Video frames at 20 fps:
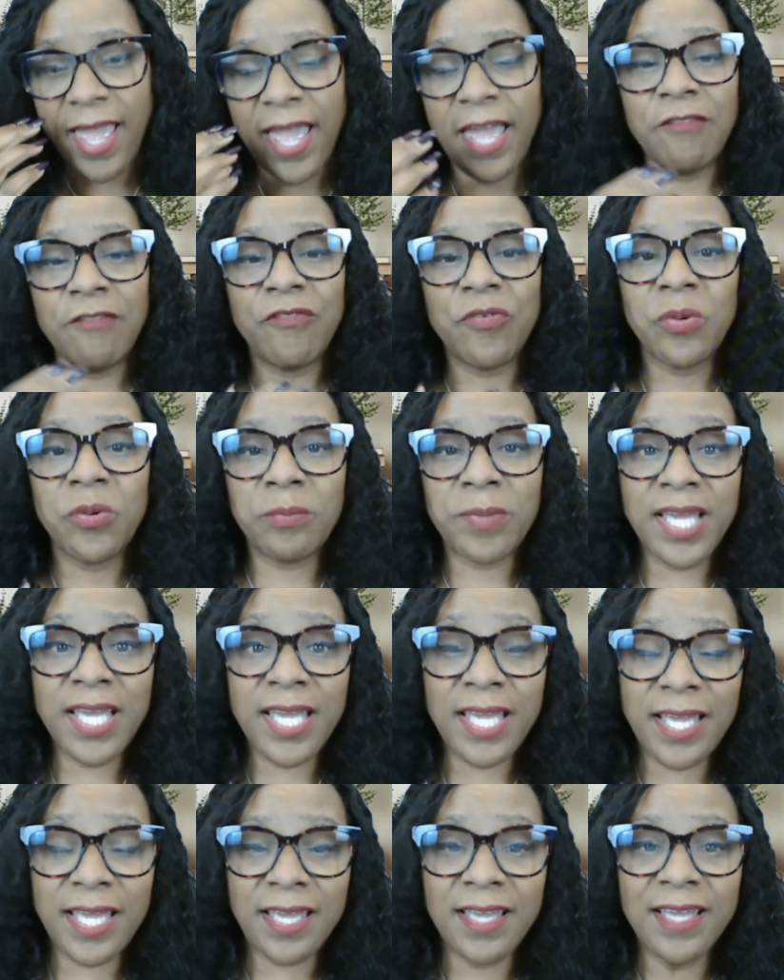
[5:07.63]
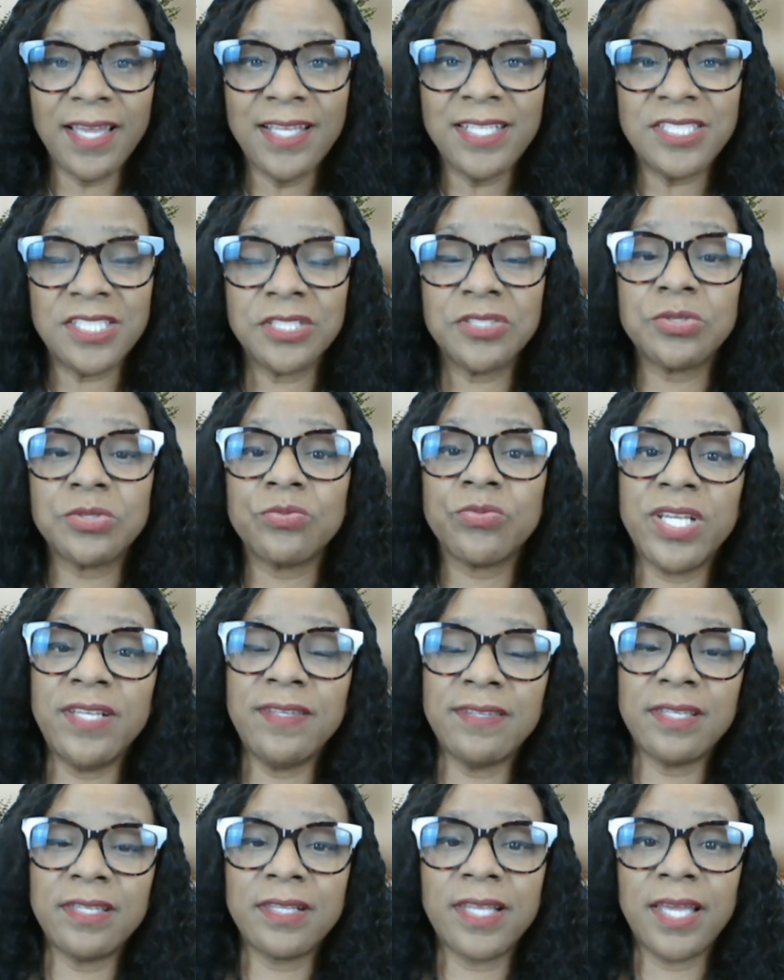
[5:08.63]
And for me, just
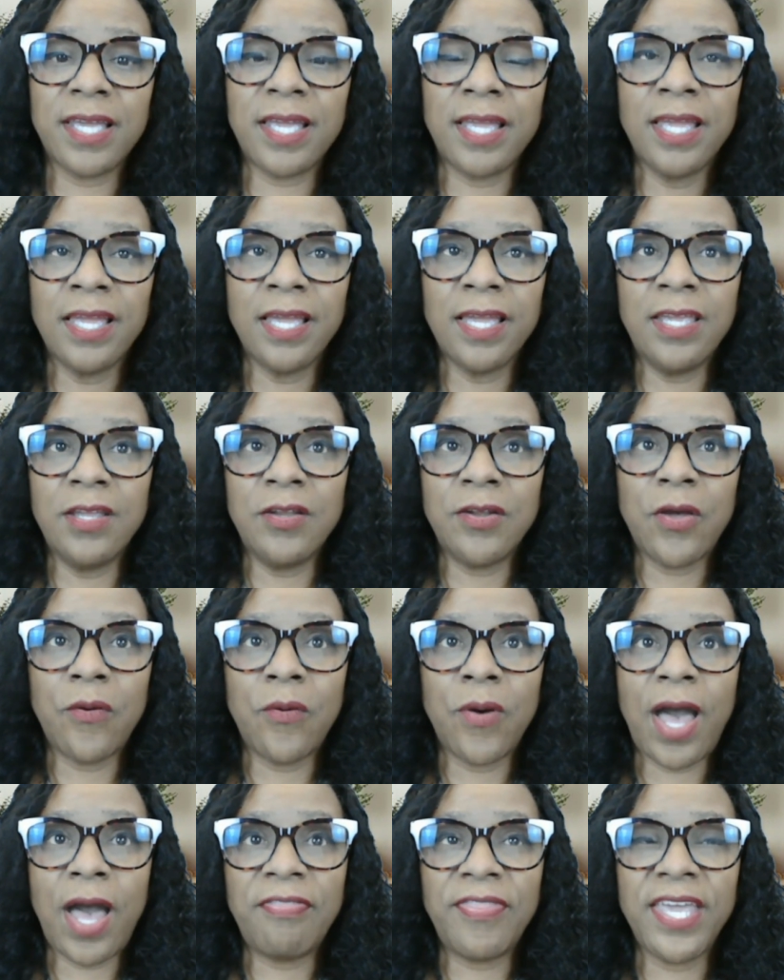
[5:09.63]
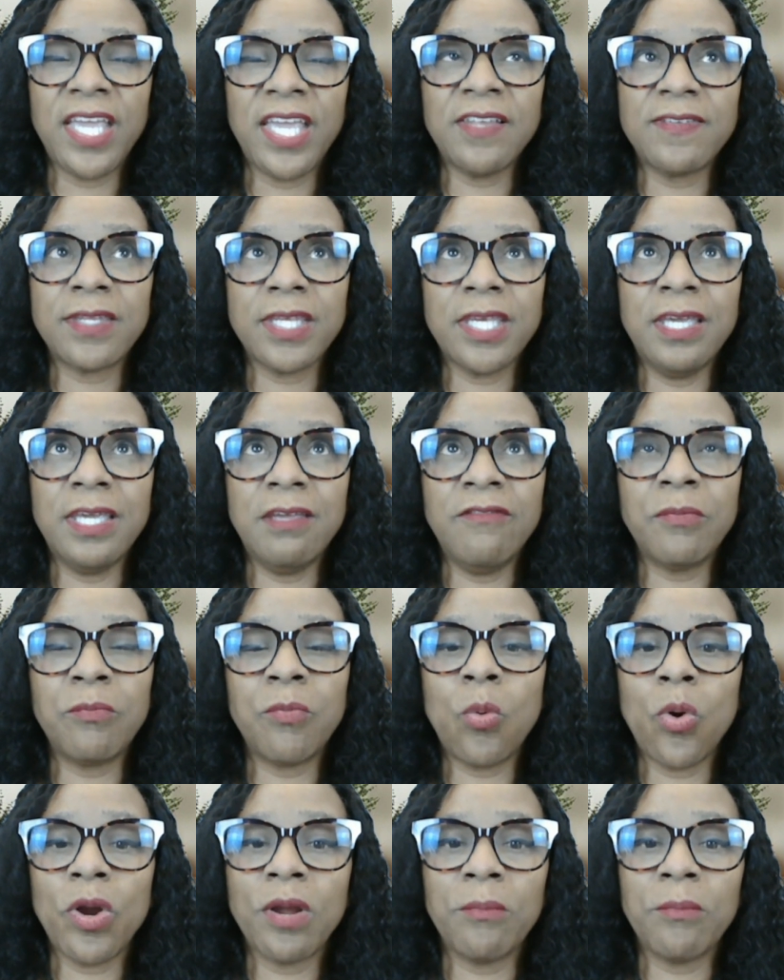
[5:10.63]
recently, I think it's even
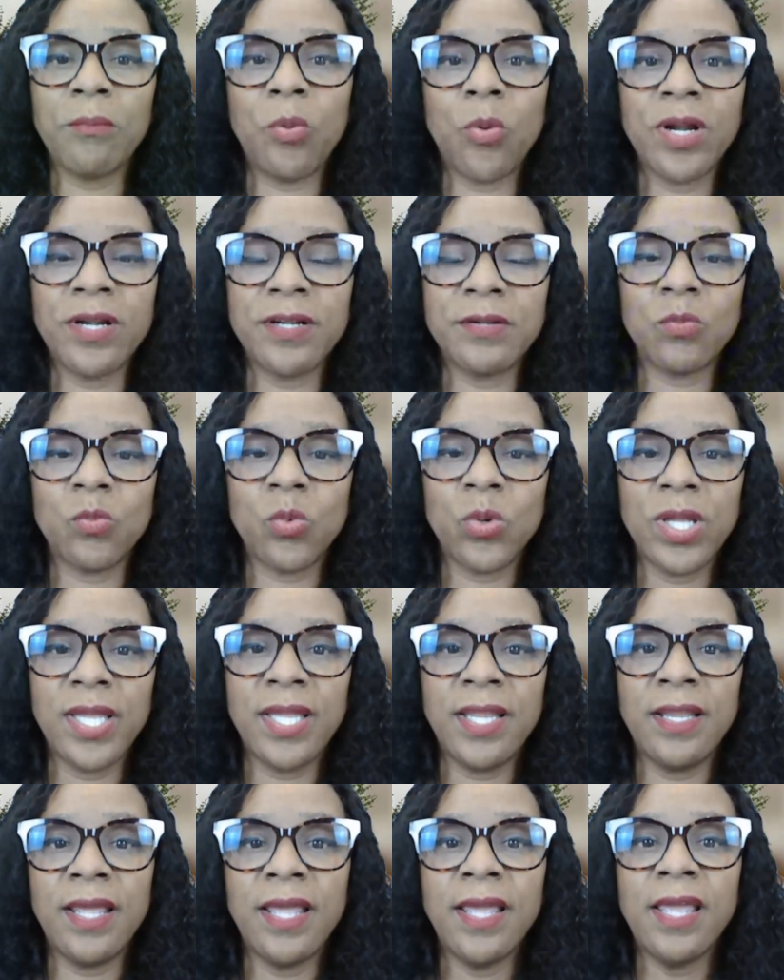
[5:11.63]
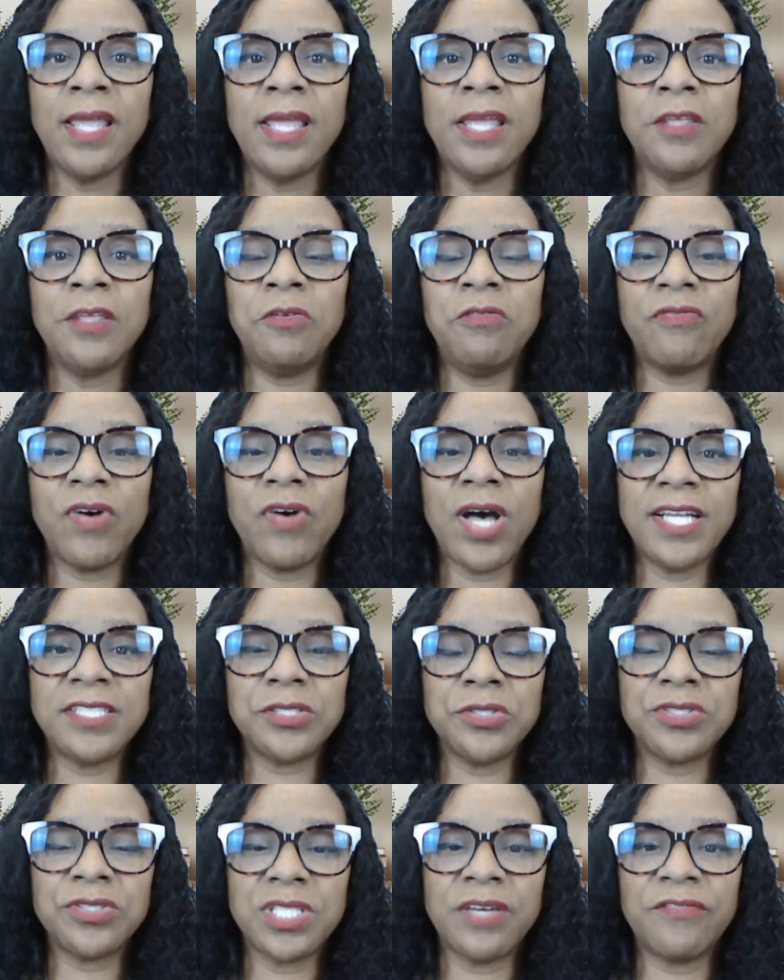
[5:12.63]
more important when you
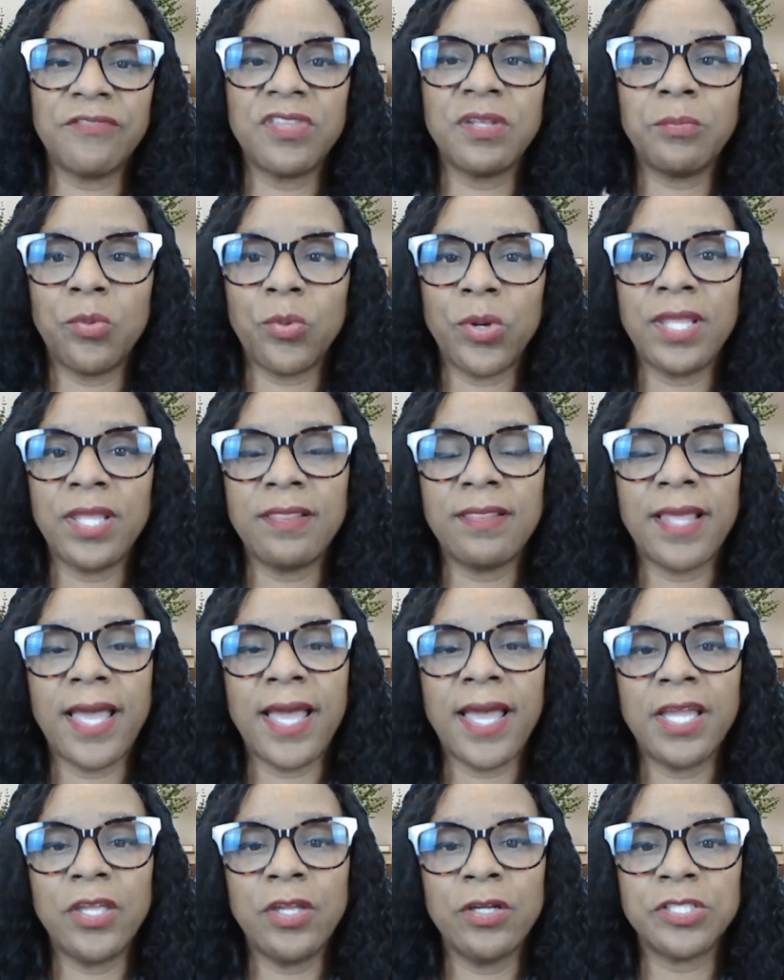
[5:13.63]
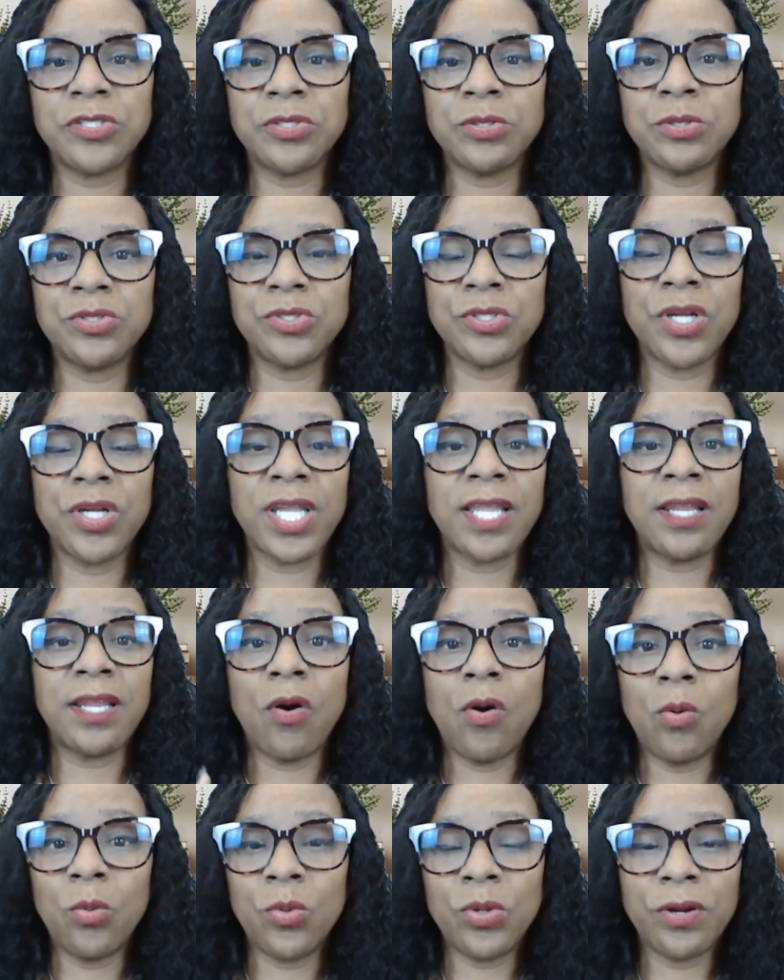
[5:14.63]
find yourself at the point that your children are
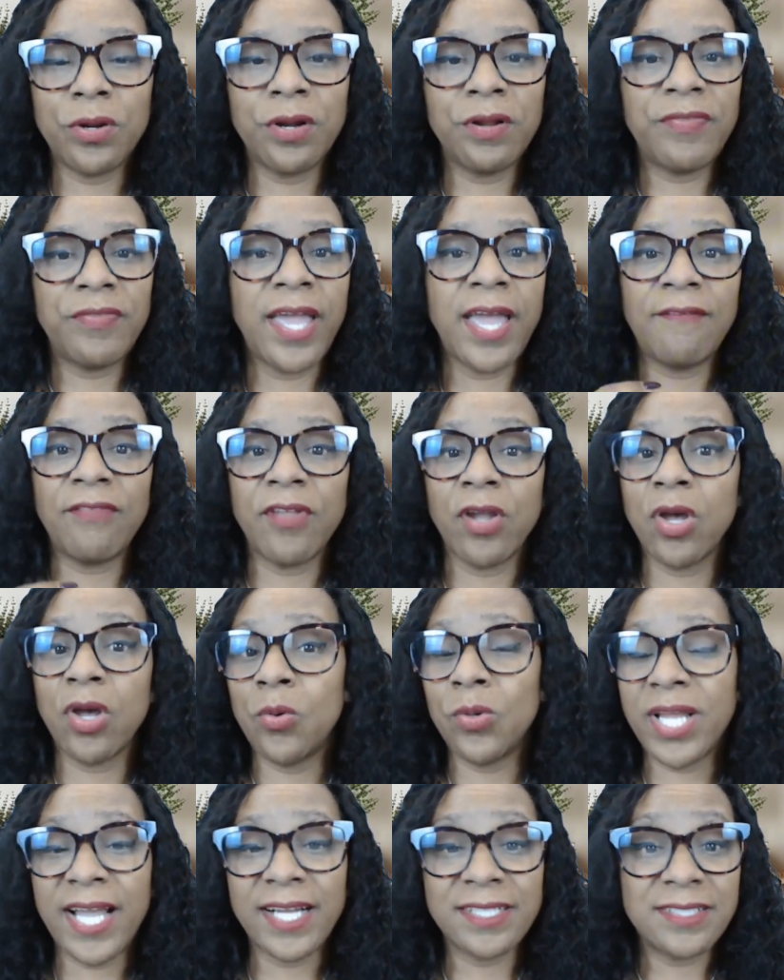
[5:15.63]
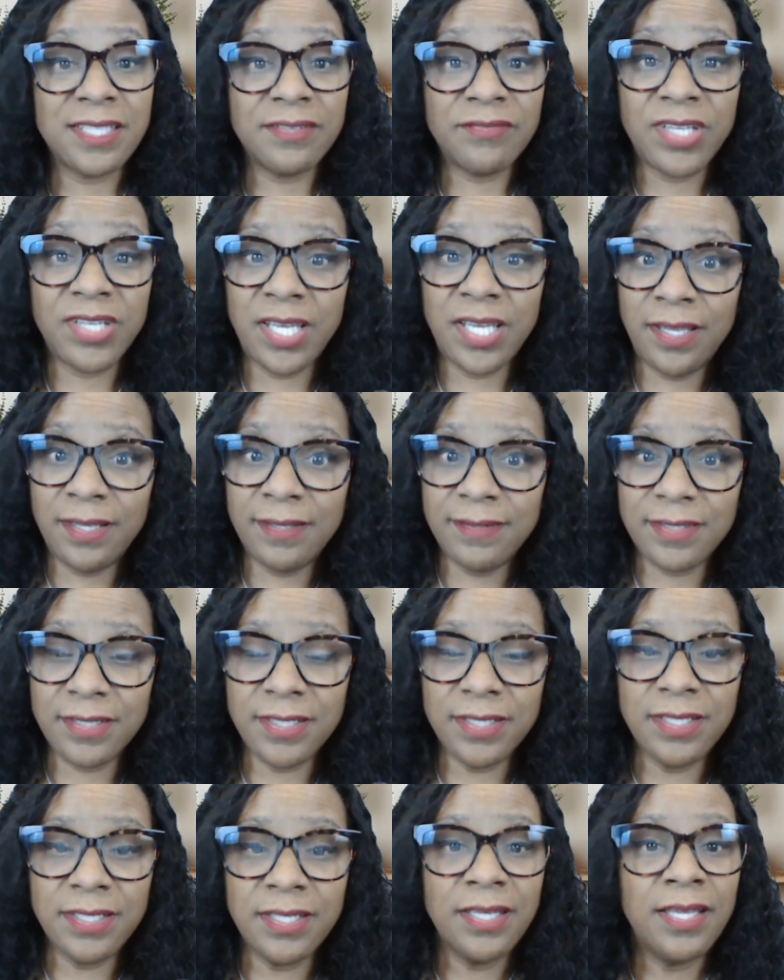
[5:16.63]
getting older, they have their own activities,
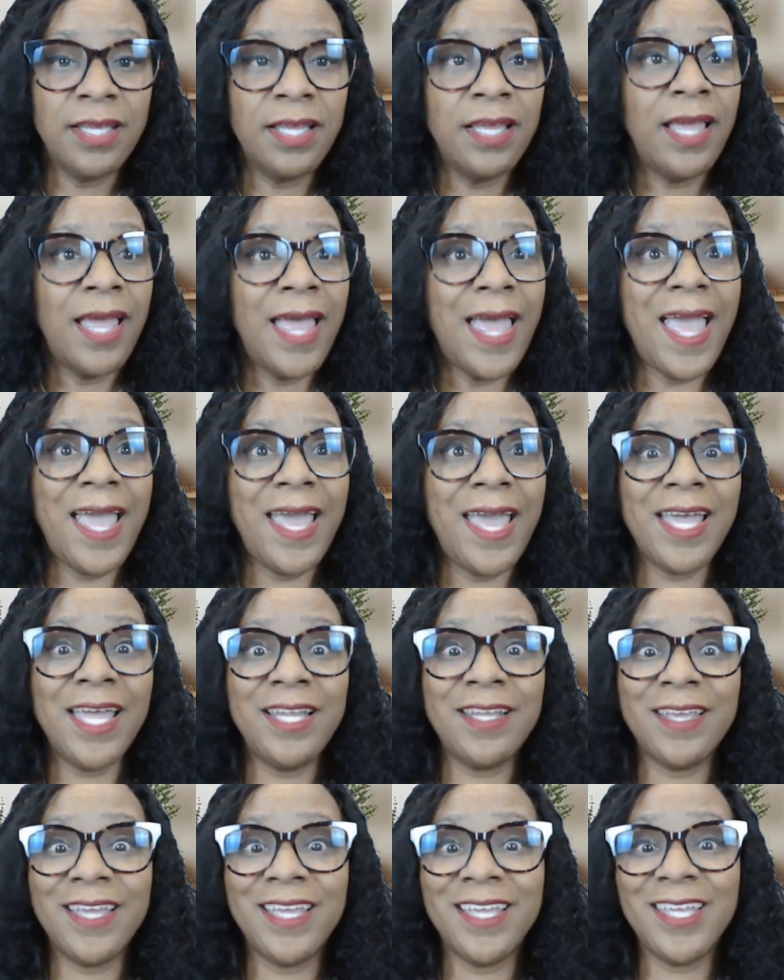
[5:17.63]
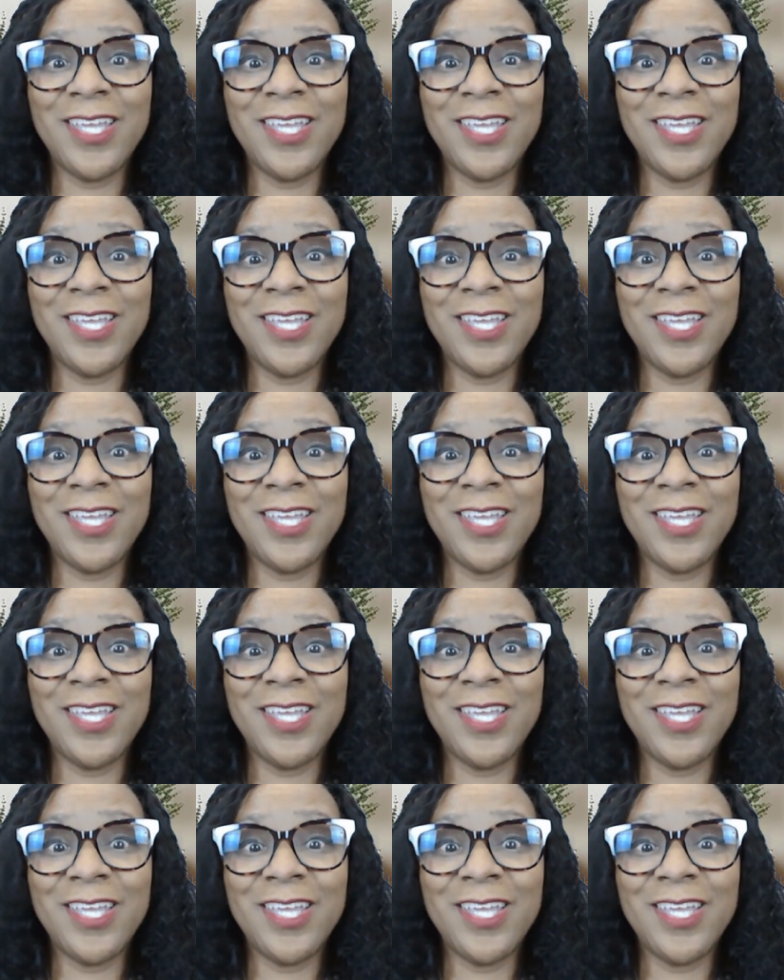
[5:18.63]
and